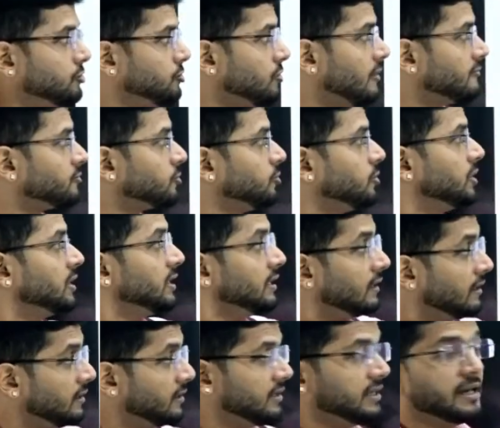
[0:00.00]
you have to
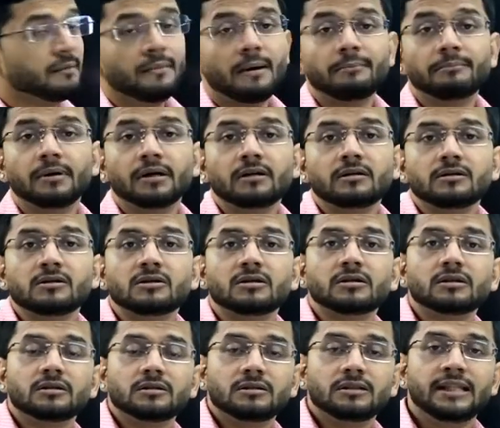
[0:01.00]
remember
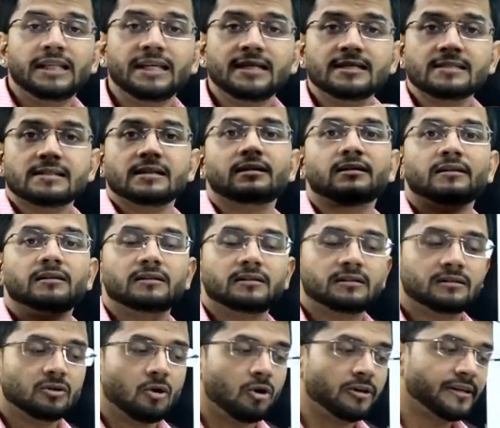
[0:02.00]
these
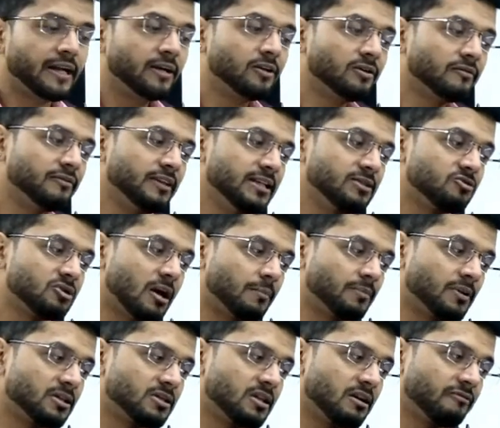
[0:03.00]
content of these
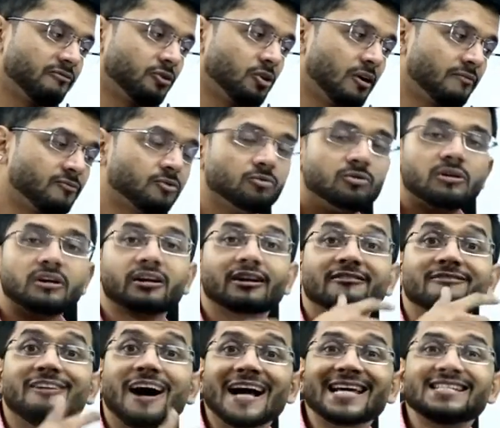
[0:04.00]
chapters, therefore you have to
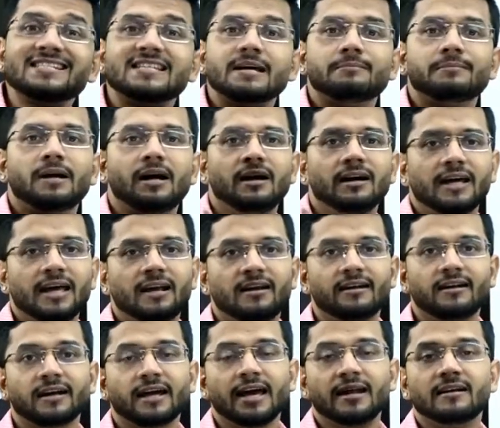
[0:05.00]
revise them
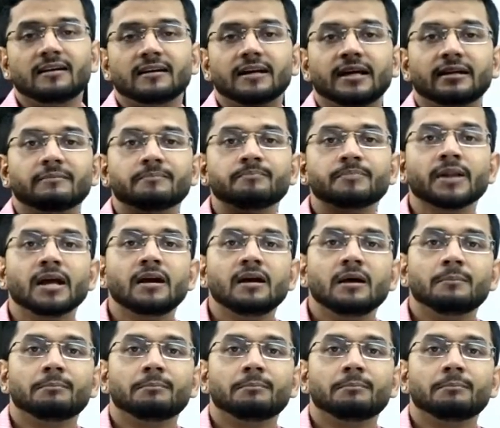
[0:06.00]
again and again and again.